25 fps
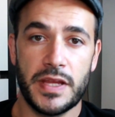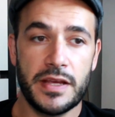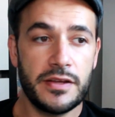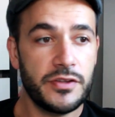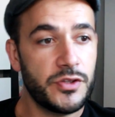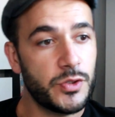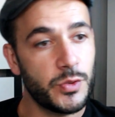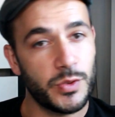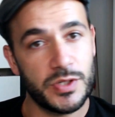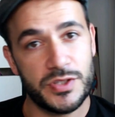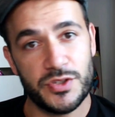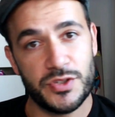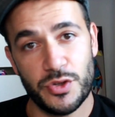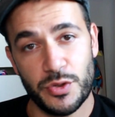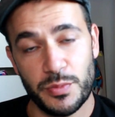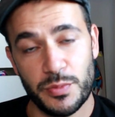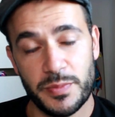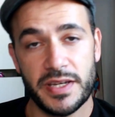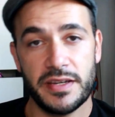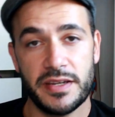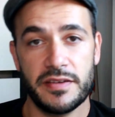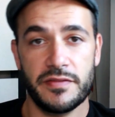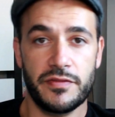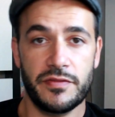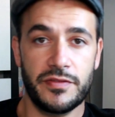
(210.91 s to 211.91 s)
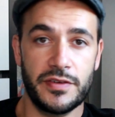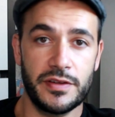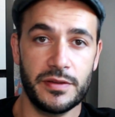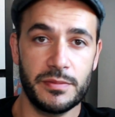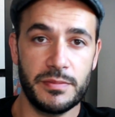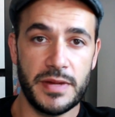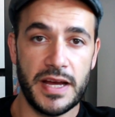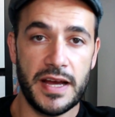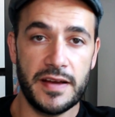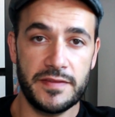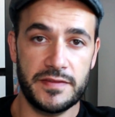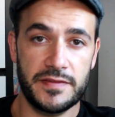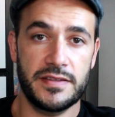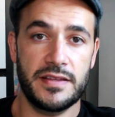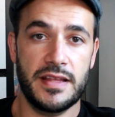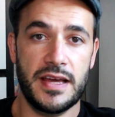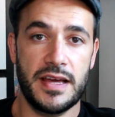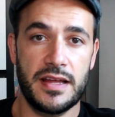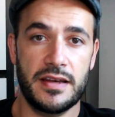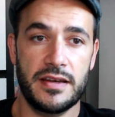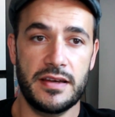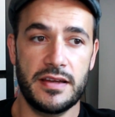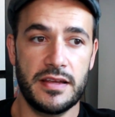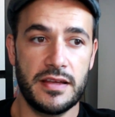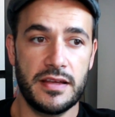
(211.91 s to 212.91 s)
Do a 2 minute film after
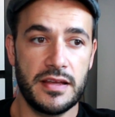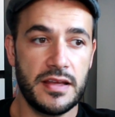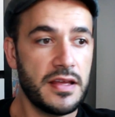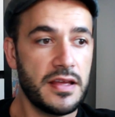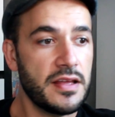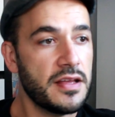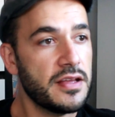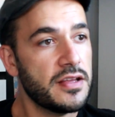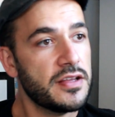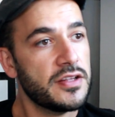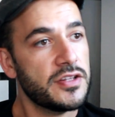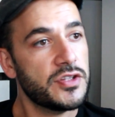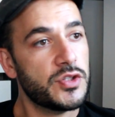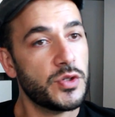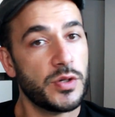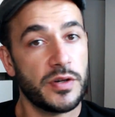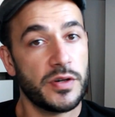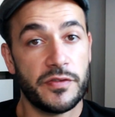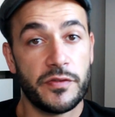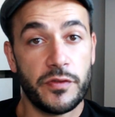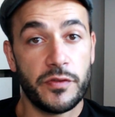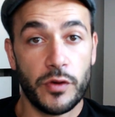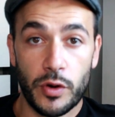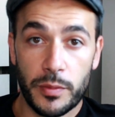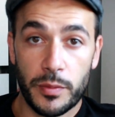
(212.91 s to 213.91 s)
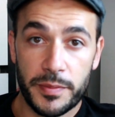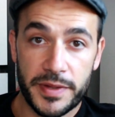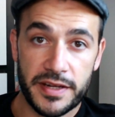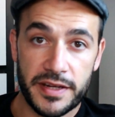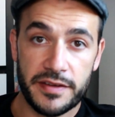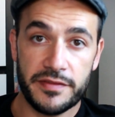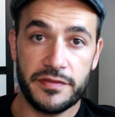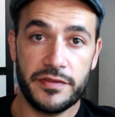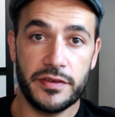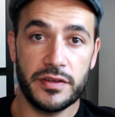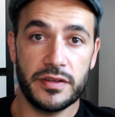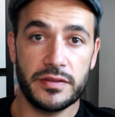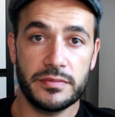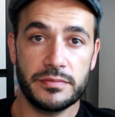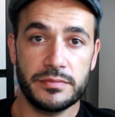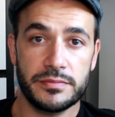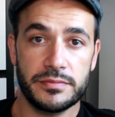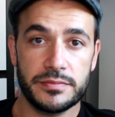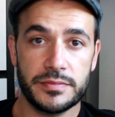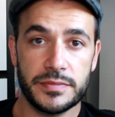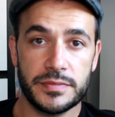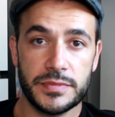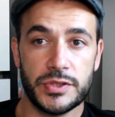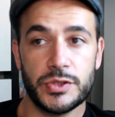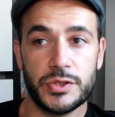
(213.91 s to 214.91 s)
that. Do a 4 minute film.
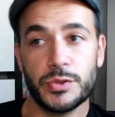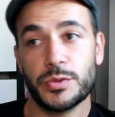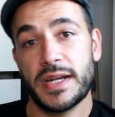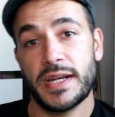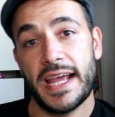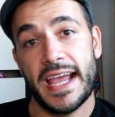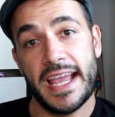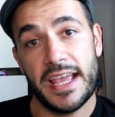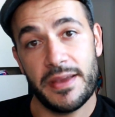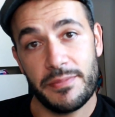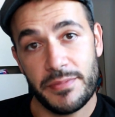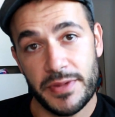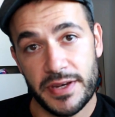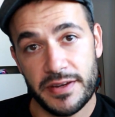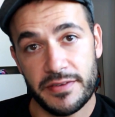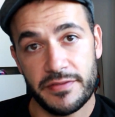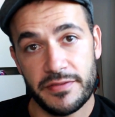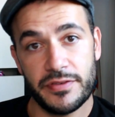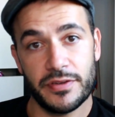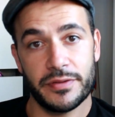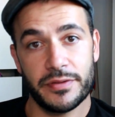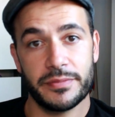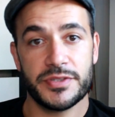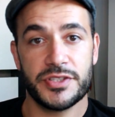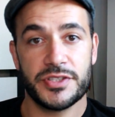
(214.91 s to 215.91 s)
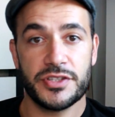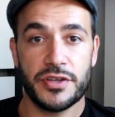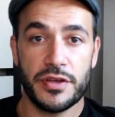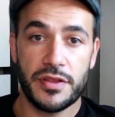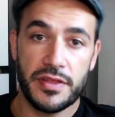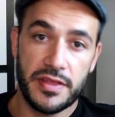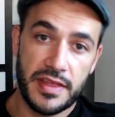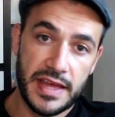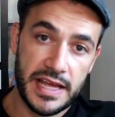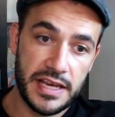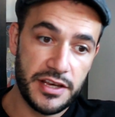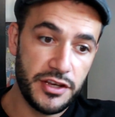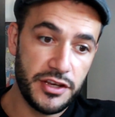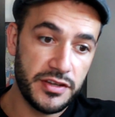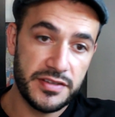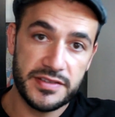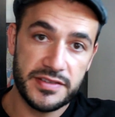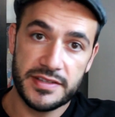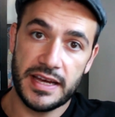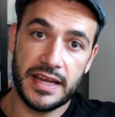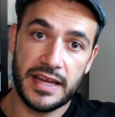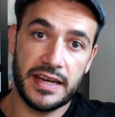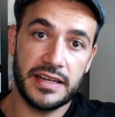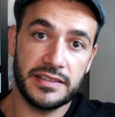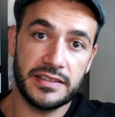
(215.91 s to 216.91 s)
Do an 8 minute film. So then you're
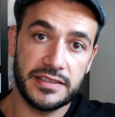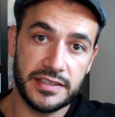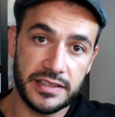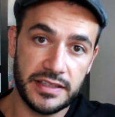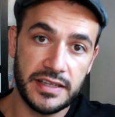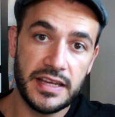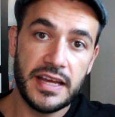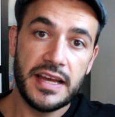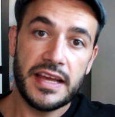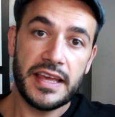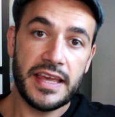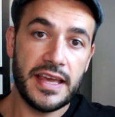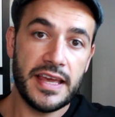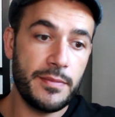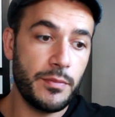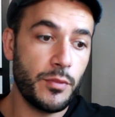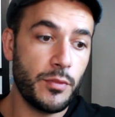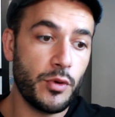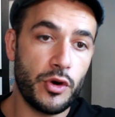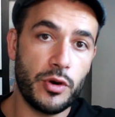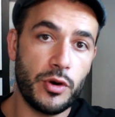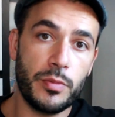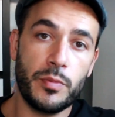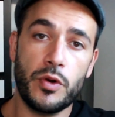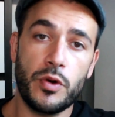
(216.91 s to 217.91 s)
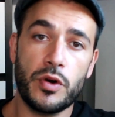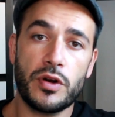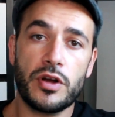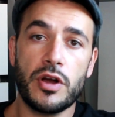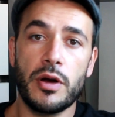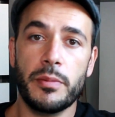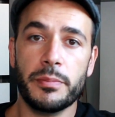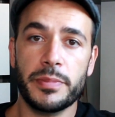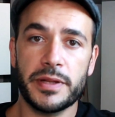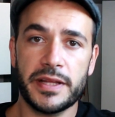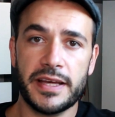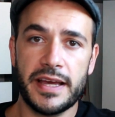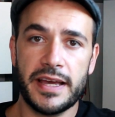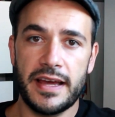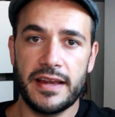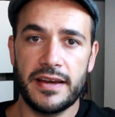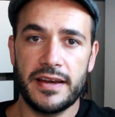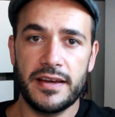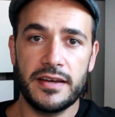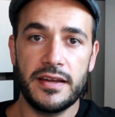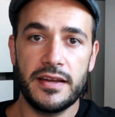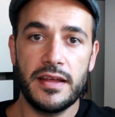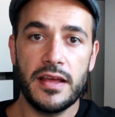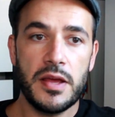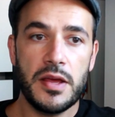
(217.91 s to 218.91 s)
starting to get more and more
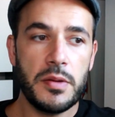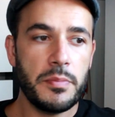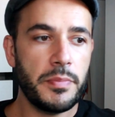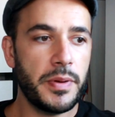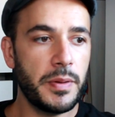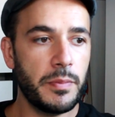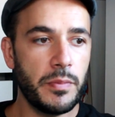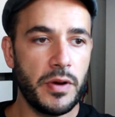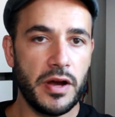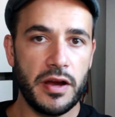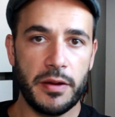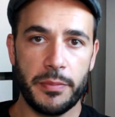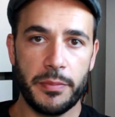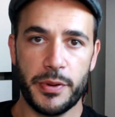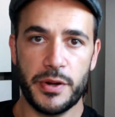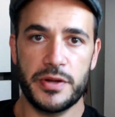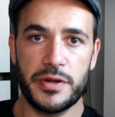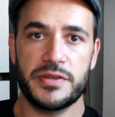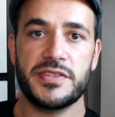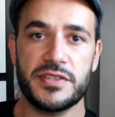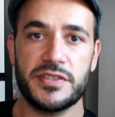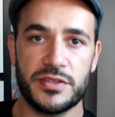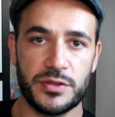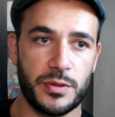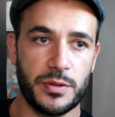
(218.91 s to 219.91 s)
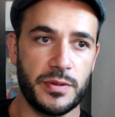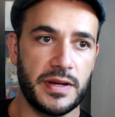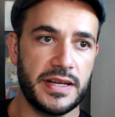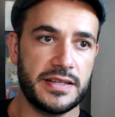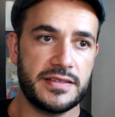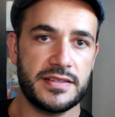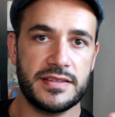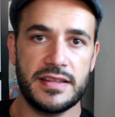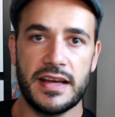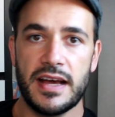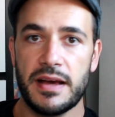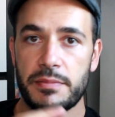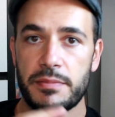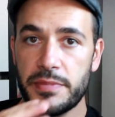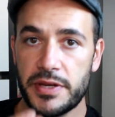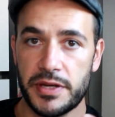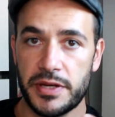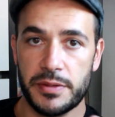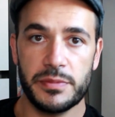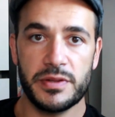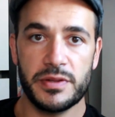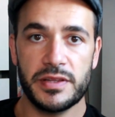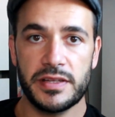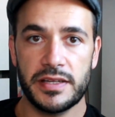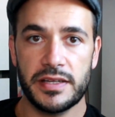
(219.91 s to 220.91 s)
complicated. But my approach is always start
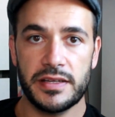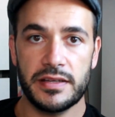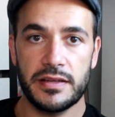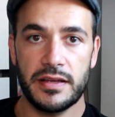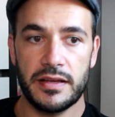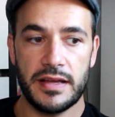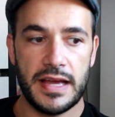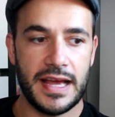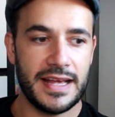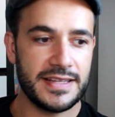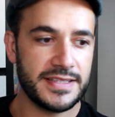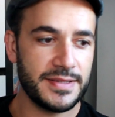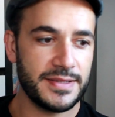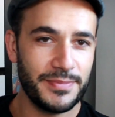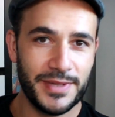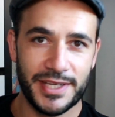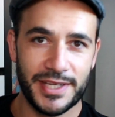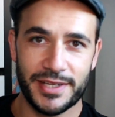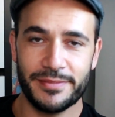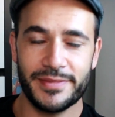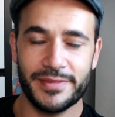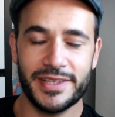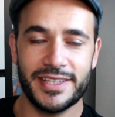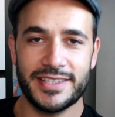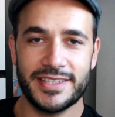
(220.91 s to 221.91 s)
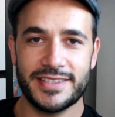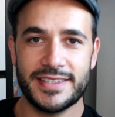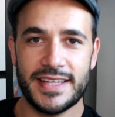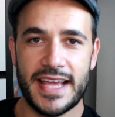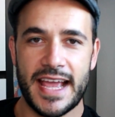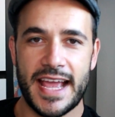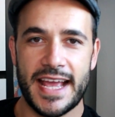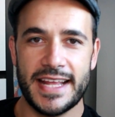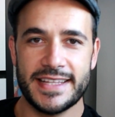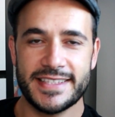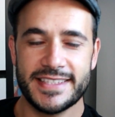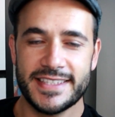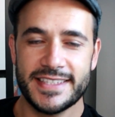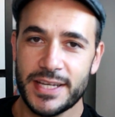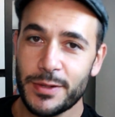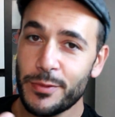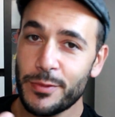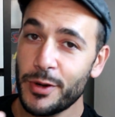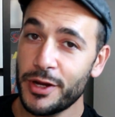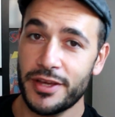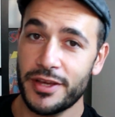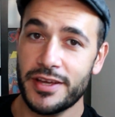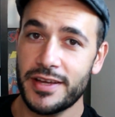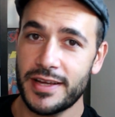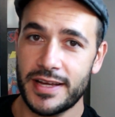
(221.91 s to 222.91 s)
minimally as a minimalist and see
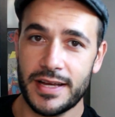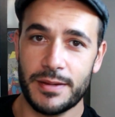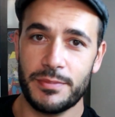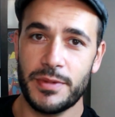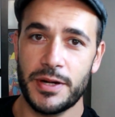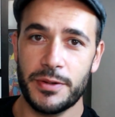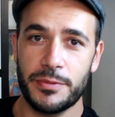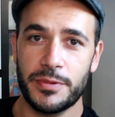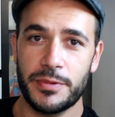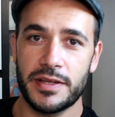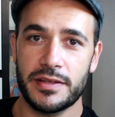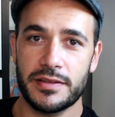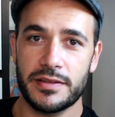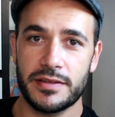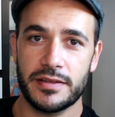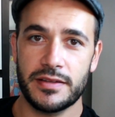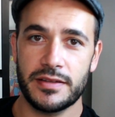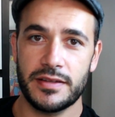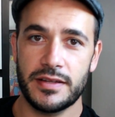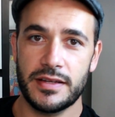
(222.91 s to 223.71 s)
what you can come up with.